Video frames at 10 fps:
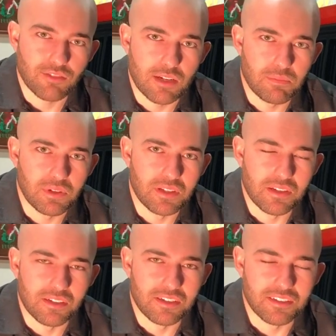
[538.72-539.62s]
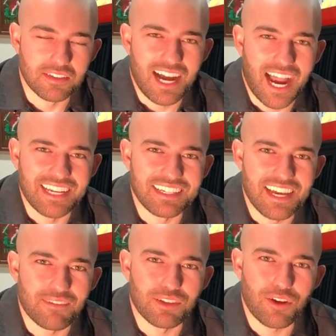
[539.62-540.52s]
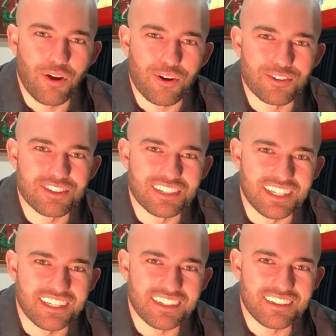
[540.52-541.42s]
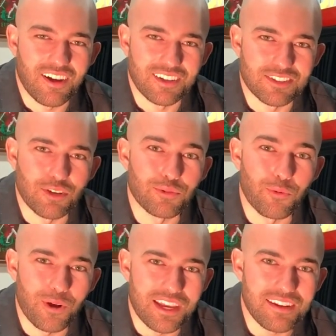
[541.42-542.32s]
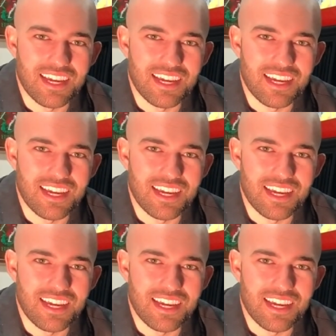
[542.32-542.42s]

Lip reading: tried putting it on. I didn't have the car sitting on its own weight,